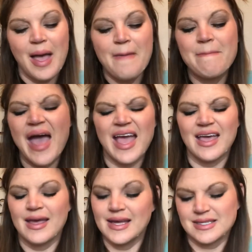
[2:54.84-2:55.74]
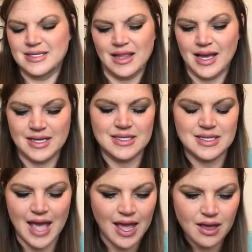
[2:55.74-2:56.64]
May hissed like a
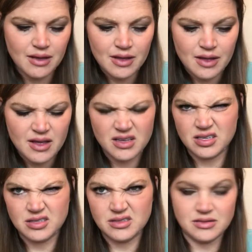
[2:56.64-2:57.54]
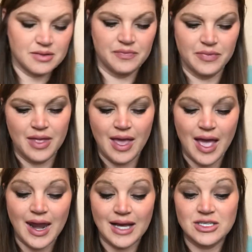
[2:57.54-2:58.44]
snake.
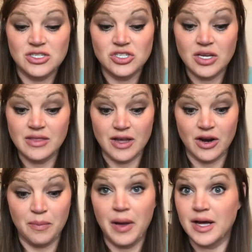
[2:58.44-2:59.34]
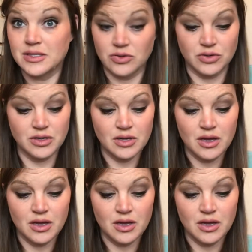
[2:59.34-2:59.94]
And I stood there puzzled.